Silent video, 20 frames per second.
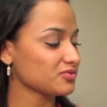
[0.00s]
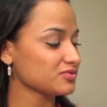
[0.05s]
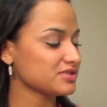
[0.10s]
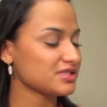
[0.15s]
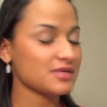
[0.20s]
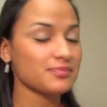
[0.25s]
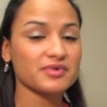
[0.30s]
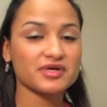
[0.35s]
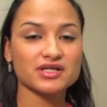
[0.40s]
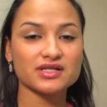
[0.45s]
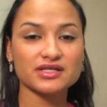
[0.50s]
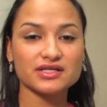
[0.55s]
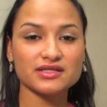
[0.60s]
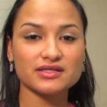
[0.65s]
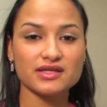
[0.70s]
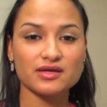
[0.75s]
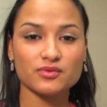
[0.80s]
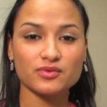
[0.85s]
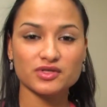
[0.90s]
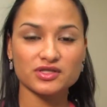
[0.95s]
typically
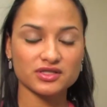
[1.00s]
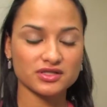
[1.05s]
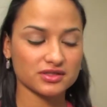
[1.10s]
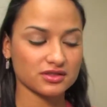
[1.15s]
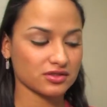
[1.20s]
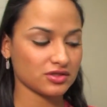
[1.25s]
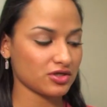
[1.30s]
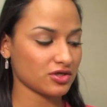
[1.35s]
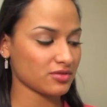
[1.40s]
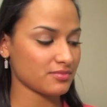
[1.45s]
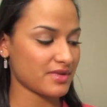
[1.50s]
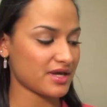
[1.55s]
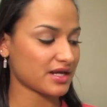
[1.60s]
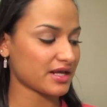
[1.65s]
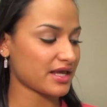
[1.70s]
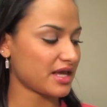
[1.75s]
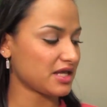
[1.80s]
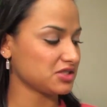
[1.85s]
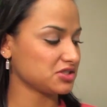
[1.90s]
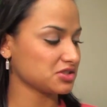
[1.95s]
they would look, your
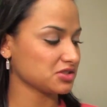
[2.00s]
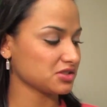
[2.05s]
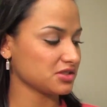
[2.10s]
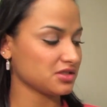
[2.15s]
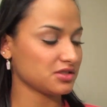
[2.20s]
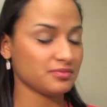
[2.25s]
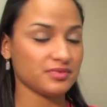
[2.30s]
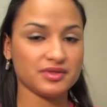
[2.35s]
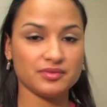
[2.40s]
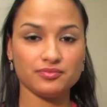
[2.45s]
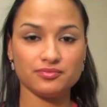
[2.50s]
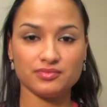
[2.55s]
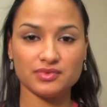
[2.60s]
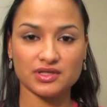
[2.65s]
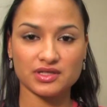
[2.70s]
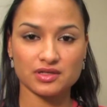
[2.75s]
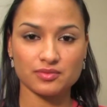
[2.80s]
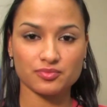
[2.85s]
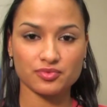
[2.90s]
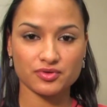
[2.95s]
medication could be
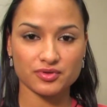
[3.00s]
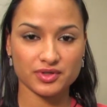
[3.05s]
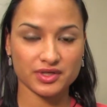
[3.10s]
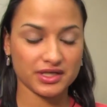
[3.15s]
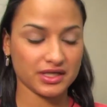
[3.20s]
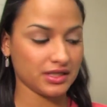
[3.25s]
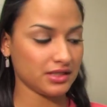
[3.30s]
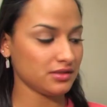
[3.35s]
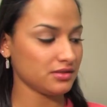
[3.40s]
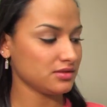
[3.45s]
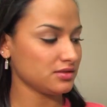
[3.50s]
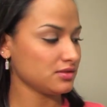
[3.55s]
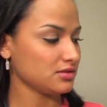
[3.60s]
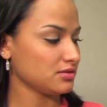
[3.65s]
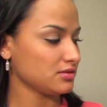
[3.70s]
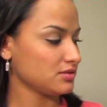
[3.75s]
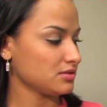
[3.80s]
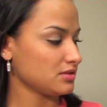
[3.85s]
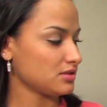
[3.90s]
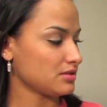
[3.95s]
in a
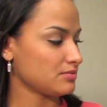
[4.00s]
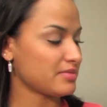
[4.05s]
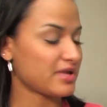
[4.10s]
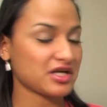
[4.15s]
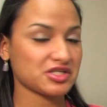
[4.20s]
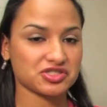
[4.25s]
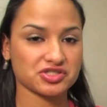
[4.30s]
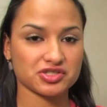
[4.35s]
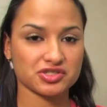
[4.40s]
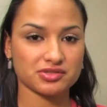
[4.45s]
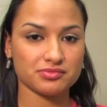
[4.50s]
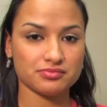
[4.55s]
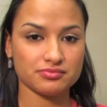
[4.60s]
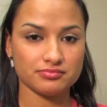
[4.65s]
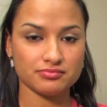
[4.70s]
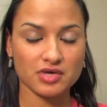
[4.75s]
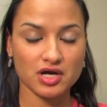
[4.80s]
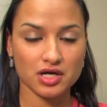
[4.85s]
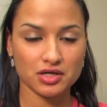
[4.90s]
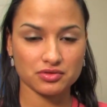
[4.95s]
pre-measured
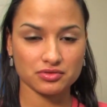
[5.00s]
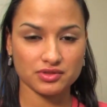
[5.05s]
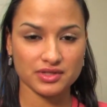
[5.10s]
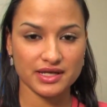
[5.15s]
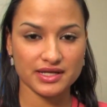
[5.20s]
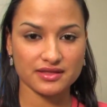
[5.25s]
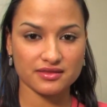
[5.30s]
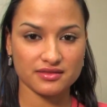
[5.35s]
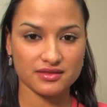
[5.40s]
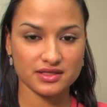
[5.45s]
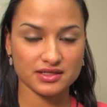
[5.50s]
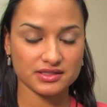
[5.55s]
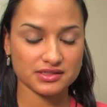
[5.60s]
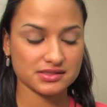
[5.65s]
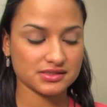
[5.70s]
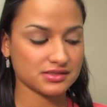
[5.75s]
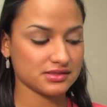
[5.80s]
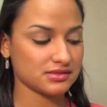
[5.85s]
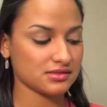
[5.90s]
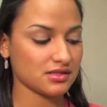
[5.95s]
bottle like
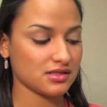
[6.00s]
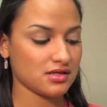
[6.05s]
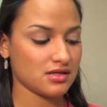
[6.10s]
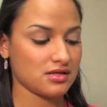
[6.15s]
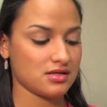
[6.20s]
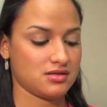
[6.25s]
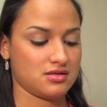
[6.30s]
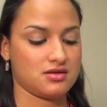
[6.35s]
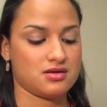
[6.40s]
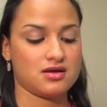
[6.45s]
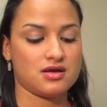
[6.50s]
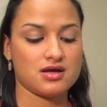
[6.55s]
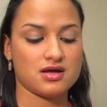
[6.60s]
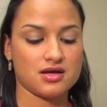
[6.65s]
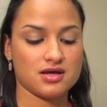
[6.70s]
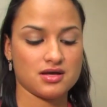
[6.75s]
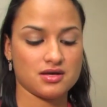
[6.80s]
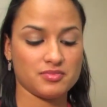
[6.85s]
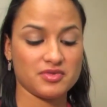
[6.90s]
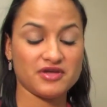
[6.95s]
this.
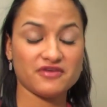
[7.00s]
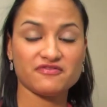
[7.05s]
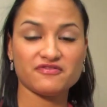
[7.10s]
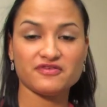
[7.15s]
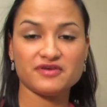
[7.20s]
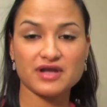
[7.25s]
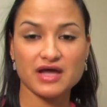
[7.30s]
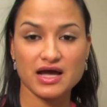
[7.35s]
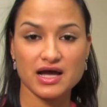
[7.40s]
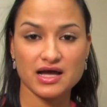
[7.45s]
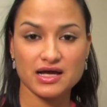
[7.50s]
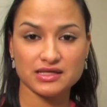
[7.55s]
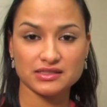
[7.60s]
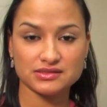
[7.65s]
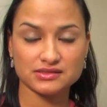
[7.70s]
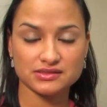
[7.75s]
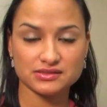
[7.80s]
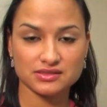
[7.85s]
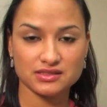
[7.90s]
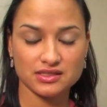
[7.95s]
Um, if
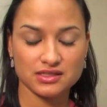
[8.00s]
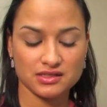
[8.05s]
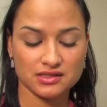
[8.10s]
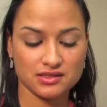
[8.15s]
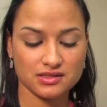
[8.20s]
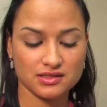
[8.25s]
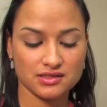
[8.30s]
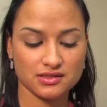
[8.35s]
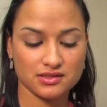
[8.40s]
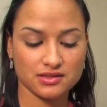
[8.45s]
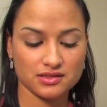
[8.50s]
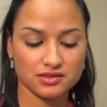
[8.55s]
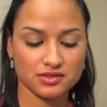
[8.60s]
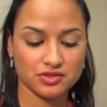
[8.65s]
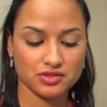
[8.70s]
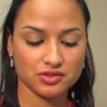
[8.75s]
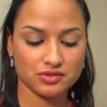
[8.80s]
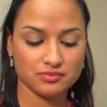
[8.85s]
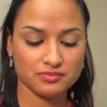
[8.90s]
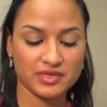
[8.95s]
not, uh,
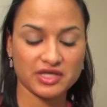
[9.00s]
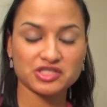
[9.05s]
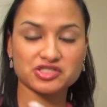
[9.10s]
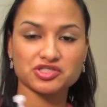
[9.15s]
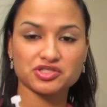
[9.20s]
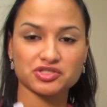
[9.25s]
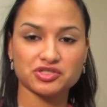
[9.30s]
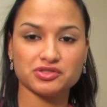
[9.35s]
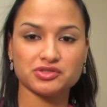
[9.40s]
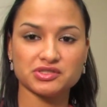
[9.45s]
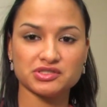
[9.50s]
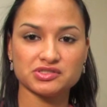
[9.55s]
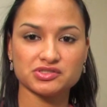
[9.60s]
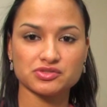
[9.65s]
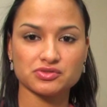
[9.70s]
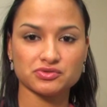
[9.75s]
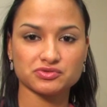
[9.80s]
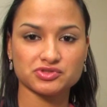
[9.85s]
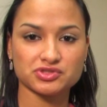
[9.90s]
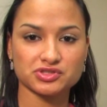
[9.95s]
make sure you
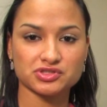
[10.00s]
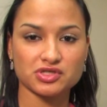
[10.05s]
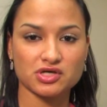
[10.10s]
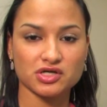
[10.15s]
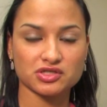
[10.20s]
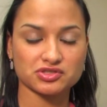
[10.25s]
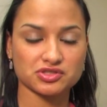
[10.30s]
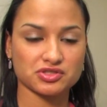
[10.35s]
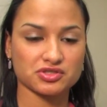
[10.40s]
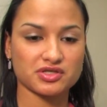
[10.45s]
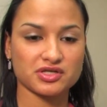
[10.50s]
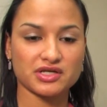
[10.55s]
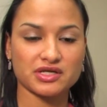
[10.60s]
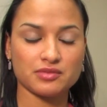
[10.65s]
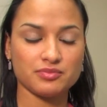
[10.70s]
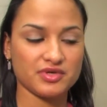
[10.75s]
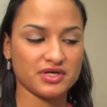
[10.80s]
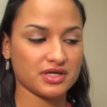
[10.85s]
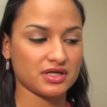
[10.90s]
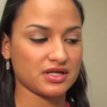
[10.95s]
consult your doctor. There
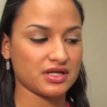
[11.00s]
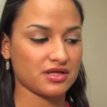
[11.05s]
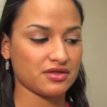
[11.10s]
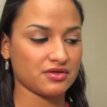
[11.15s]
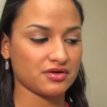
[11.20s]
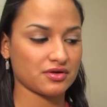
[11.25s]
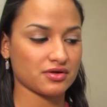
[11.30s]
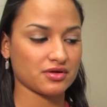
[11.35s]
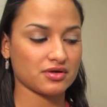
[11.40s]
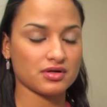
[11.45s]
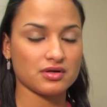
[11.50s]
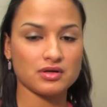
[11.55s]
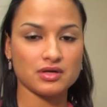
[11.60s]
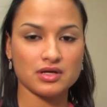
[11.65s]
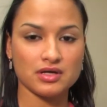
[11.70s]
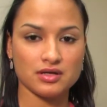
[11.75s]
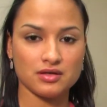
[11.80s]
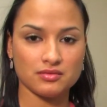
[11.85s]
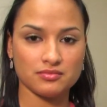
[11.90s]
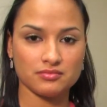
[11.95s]
could be another
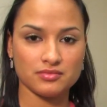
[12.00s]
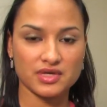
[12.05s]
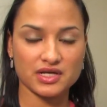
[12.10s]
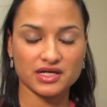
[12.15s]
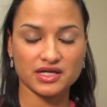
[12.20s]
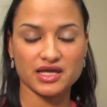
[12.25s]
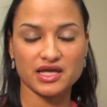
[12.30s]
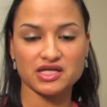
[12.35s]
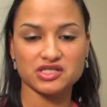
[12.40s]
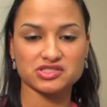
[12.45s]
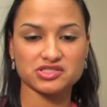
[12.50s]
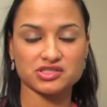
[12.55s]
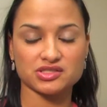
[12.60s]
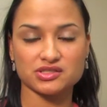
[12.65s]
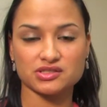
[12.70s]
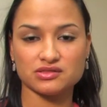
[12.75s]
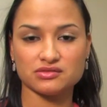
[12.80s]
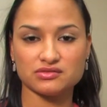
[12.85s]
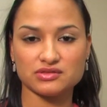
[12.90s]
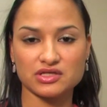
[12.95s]
um,
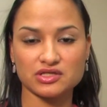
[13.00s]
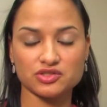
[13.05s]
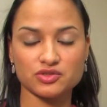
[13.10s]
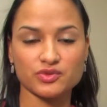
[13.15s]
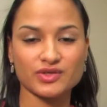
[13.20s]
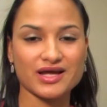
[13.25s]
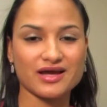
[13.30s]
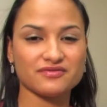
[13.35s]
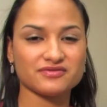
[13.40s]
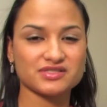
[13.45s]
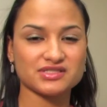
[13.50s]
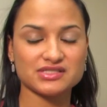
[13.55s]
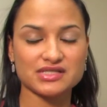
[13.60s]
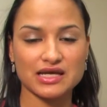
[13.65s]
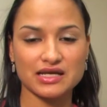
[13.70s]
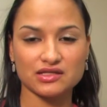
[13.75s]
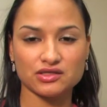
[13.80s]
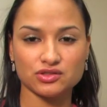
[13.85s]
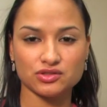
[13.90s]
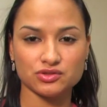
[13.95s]
medication that you would have to
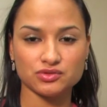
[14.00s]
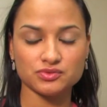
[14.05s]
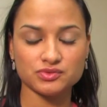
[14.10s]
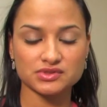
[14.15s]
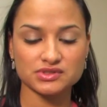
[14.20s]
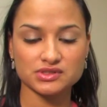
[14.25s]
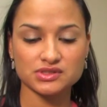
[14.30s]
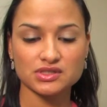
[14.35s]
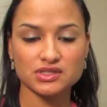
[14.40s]
dilute.